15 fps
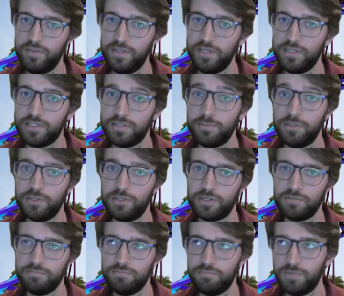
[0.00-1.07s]
the
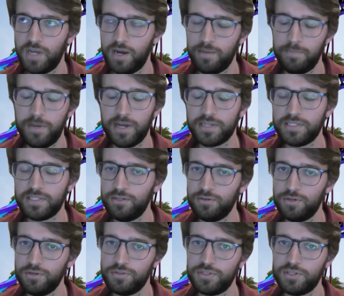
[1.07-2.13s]
similar compact steel
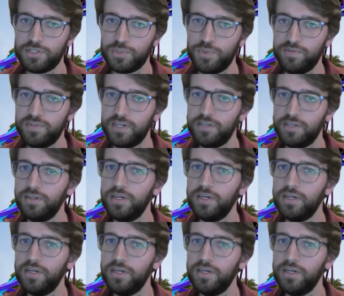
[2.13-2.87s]
coasters we've done,